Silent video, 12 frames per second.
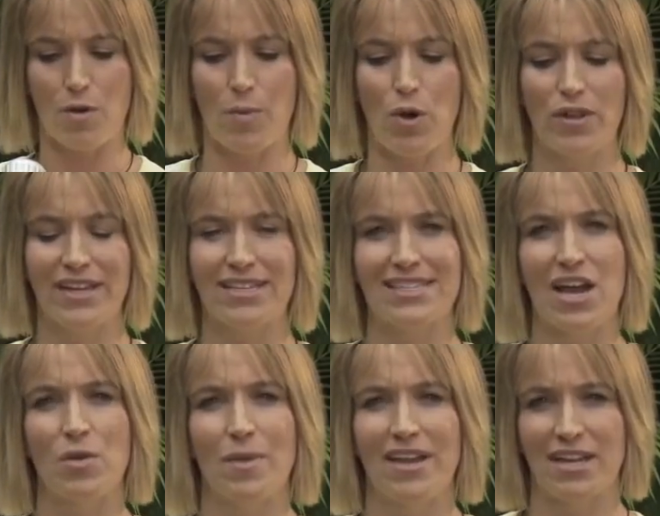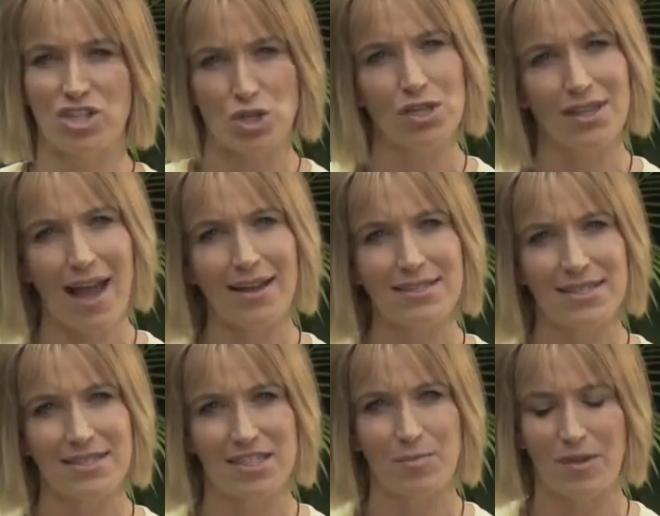or pulling it down, making sure it
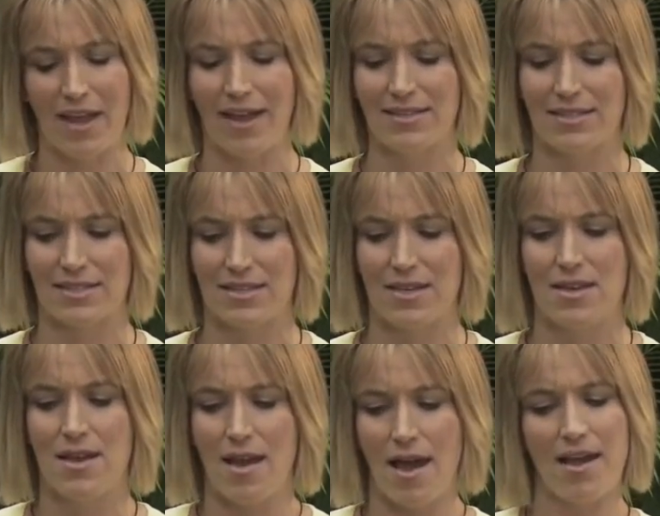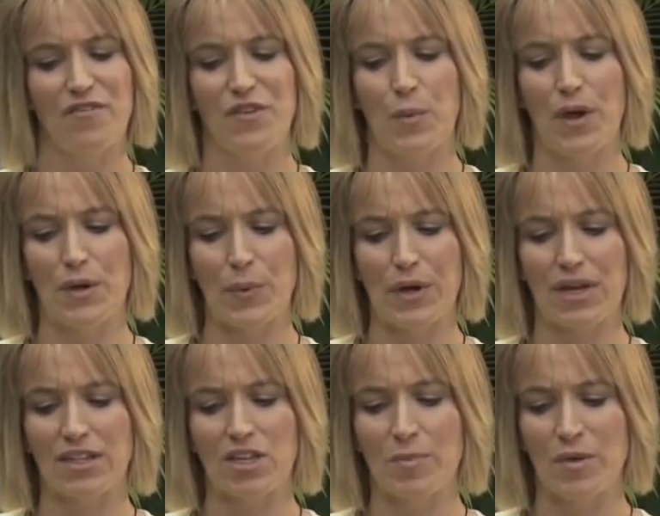locks into place. If you want to
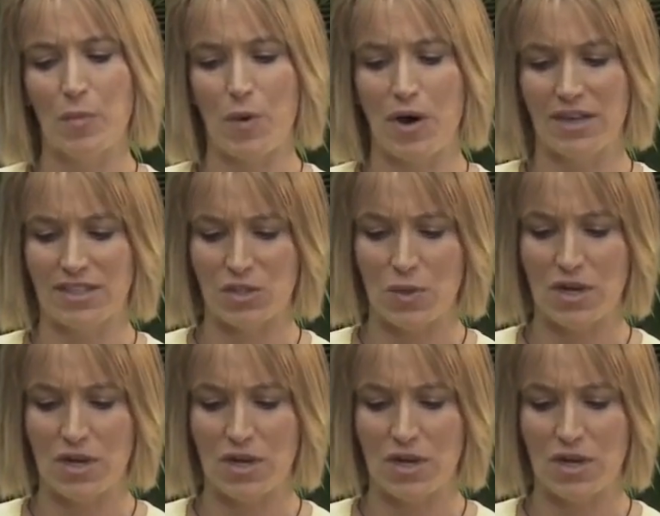work a little bit more on